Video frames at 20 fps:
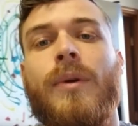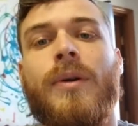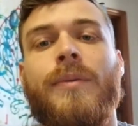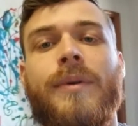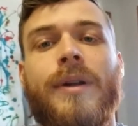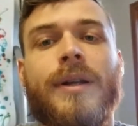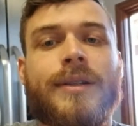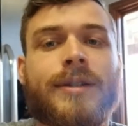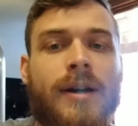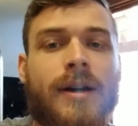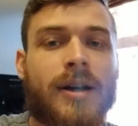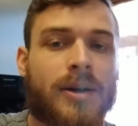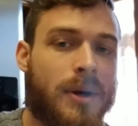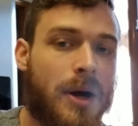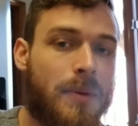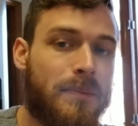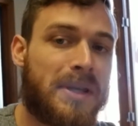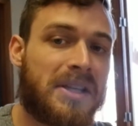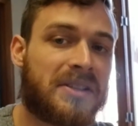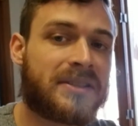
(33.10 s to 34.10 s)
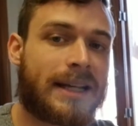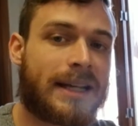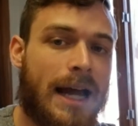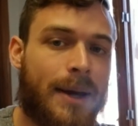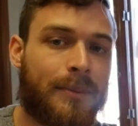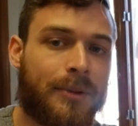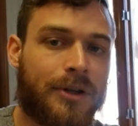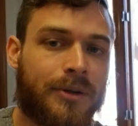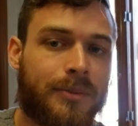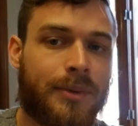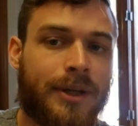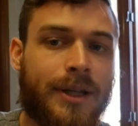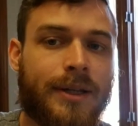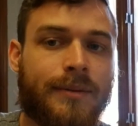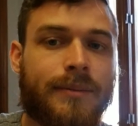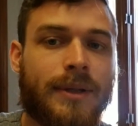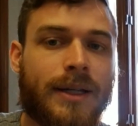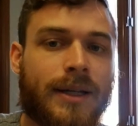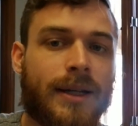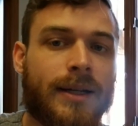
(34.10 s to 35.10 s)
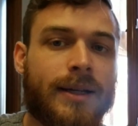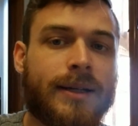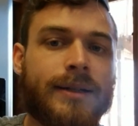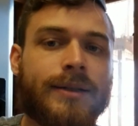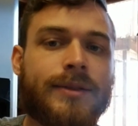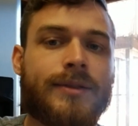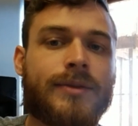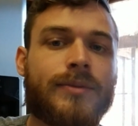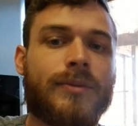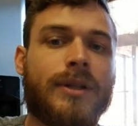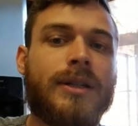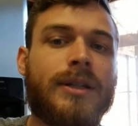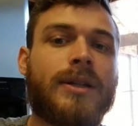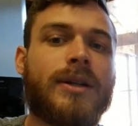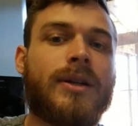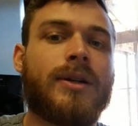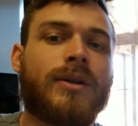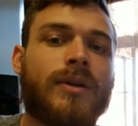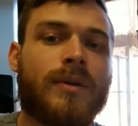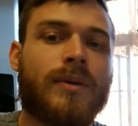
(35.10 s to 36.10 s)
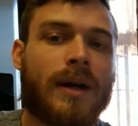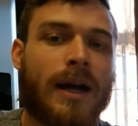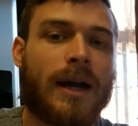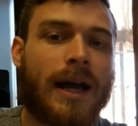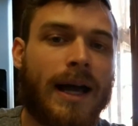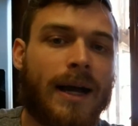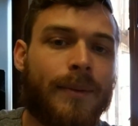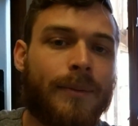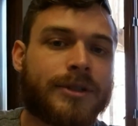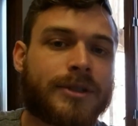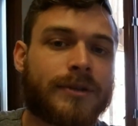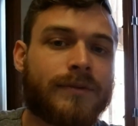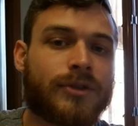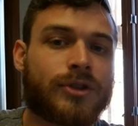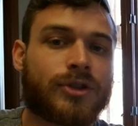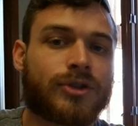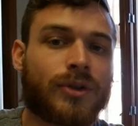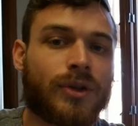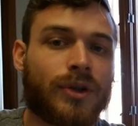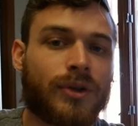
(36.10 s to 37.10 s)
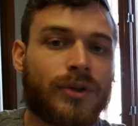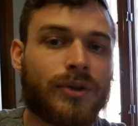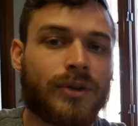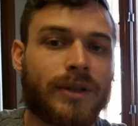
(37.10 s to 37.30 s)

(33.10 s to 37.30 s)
wanted to talk about mealtime a little bit because we know how much of a struggle